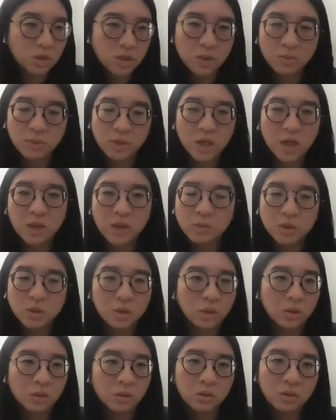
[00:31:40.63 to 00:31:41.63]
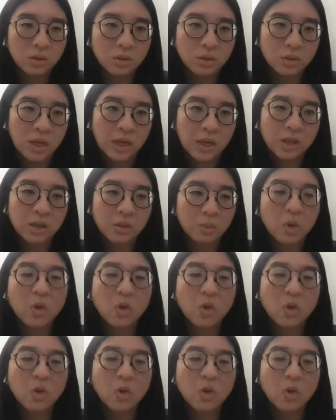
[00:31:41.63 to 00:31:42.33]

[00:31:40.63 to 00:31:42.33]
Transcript: sometimes you'll like,